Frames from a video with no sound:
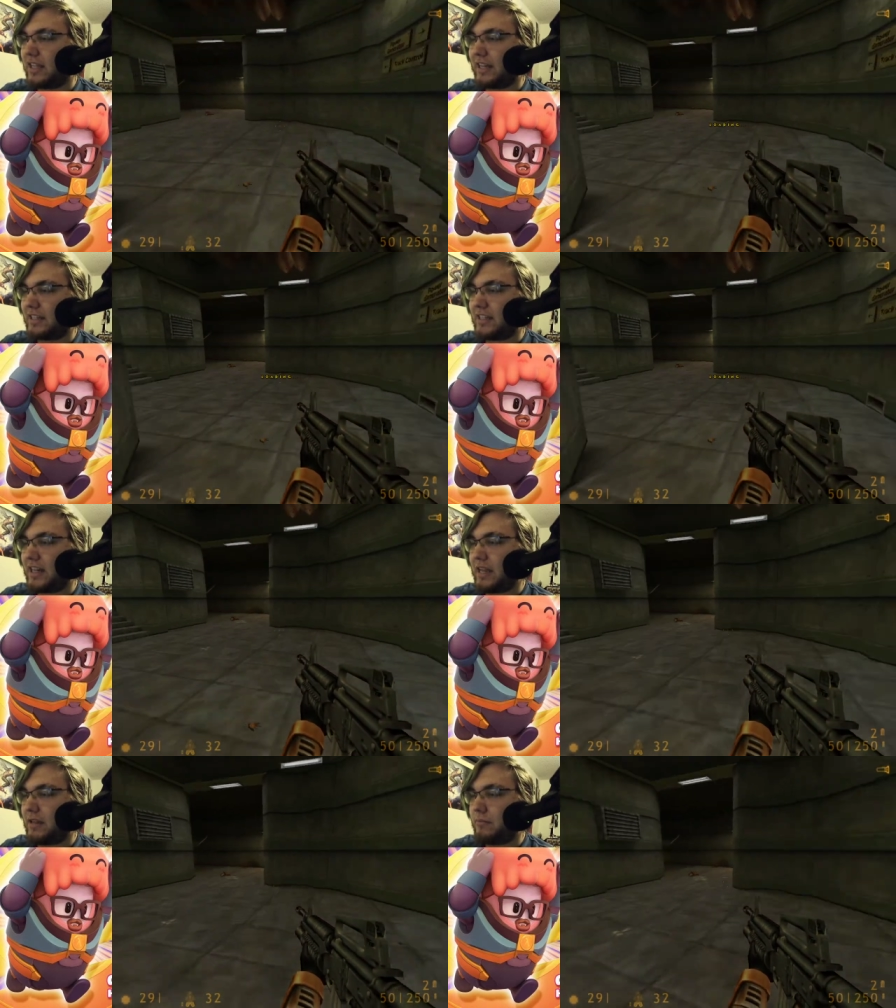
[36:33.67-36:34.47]
Like, did
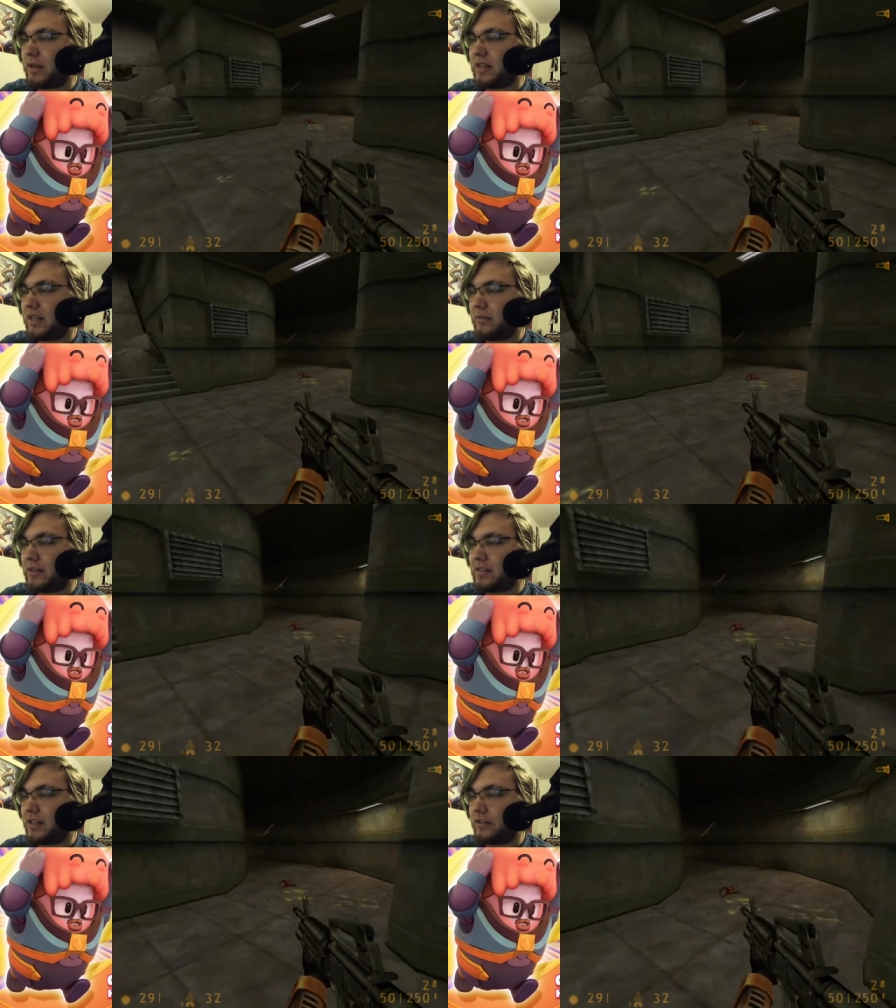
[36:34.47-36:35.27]
I Mandela
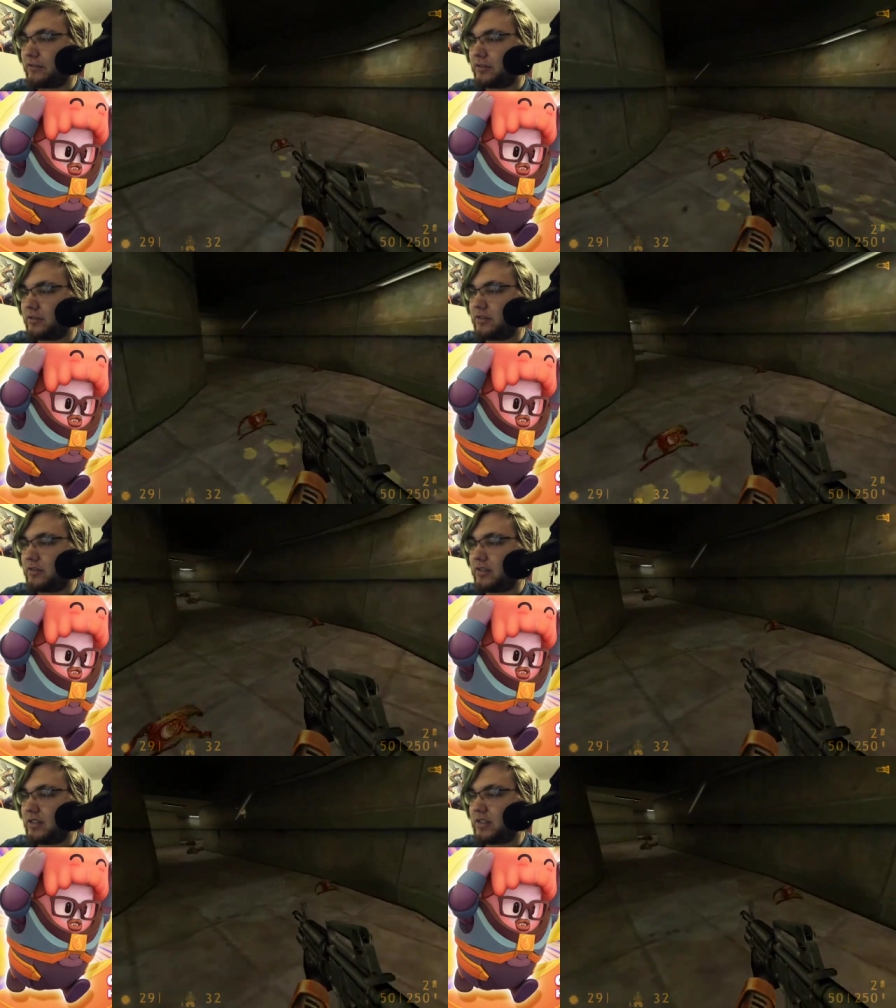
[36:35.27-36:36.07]
myself or
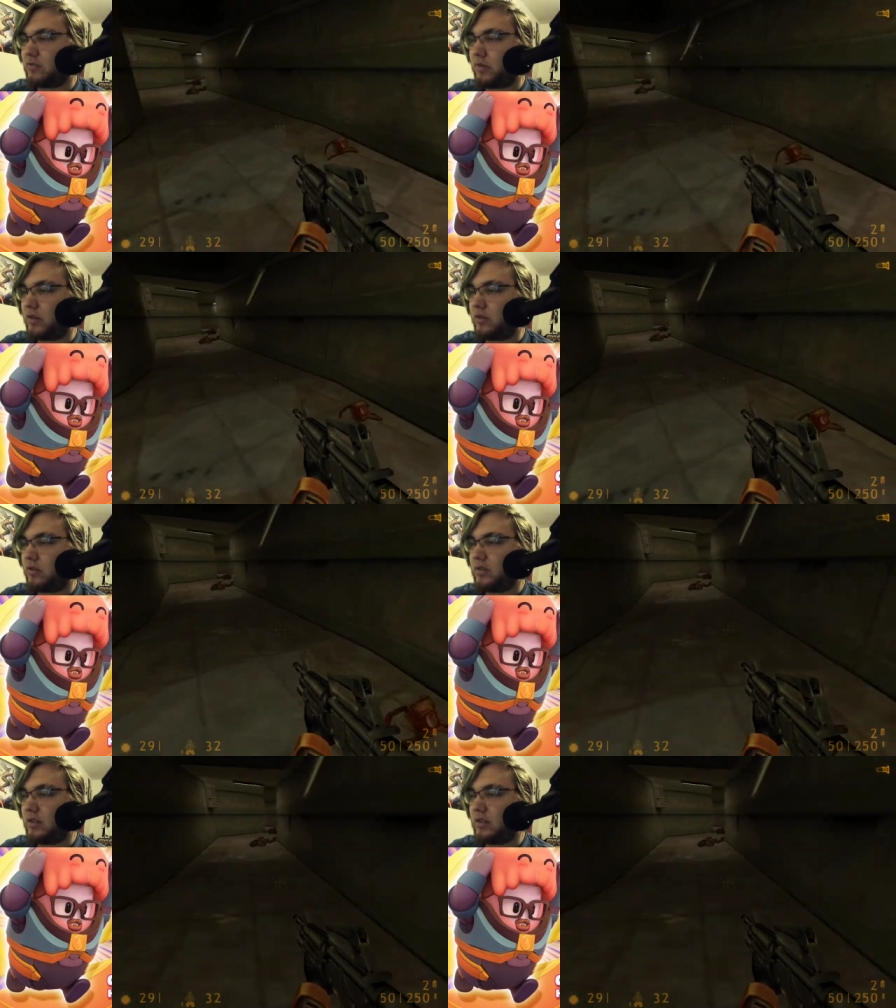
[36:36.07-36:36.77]
is this real?